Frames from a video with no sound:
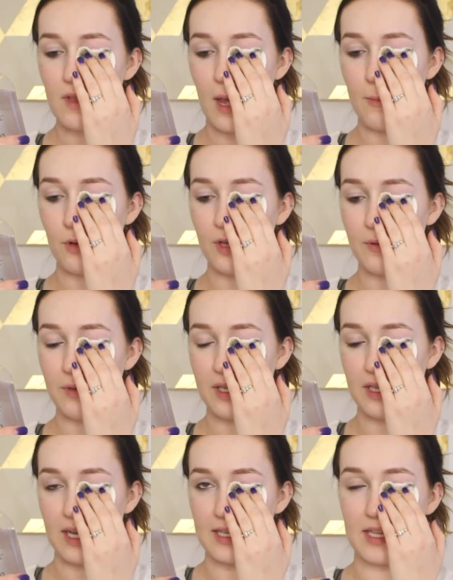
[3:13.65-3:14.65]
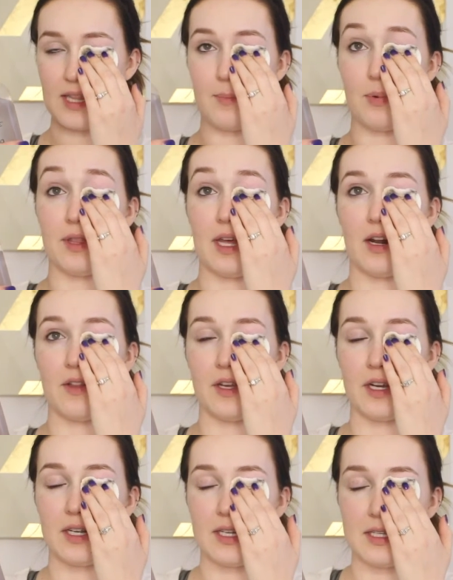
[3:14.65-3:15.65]
I'm really, really glad that they put that on
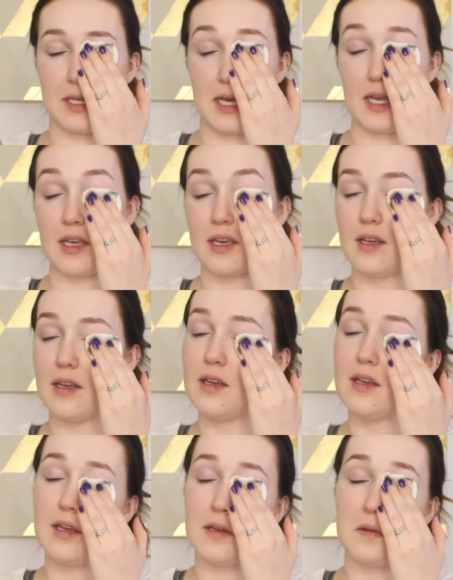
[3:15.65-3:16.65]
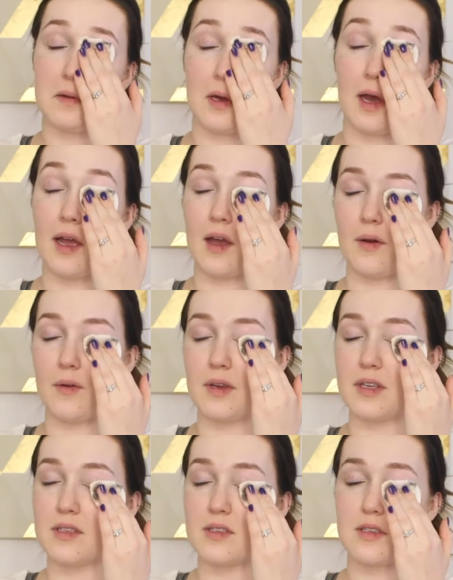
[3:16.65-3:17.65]
there because, like, I
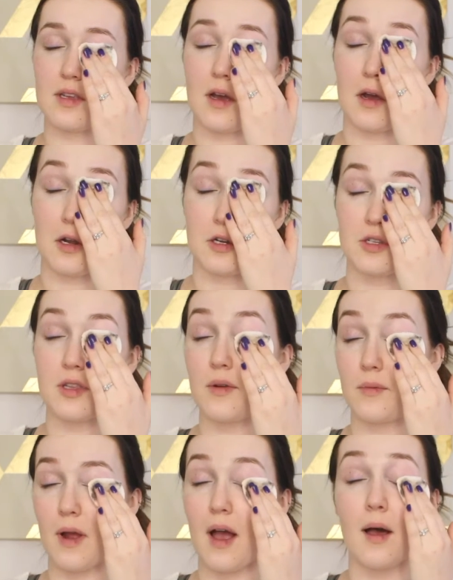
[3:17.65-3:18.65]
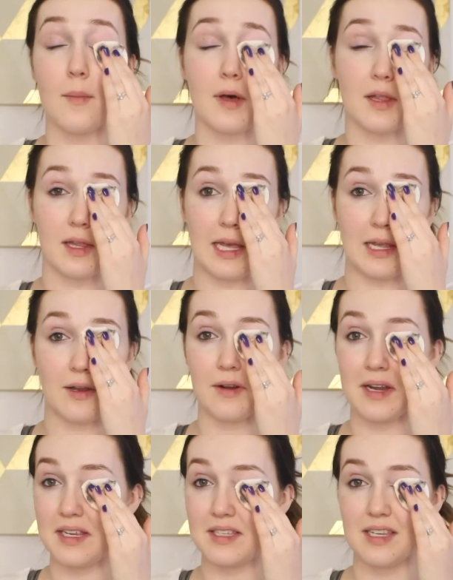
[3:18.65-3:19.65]
always harshly rub like
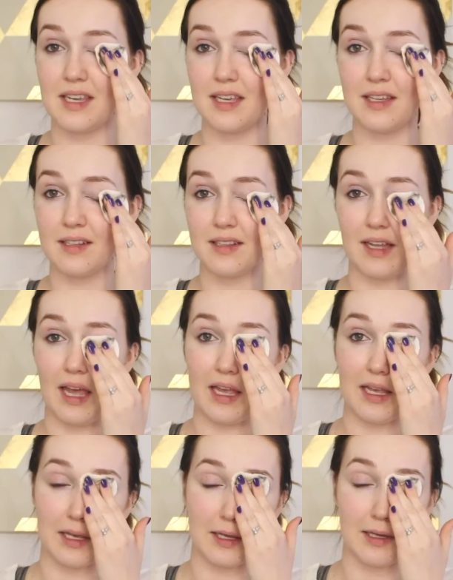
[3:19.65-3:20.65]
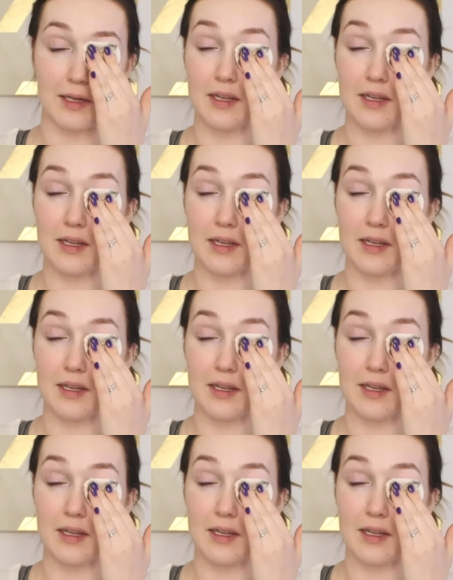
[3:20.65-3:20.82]
crazy, like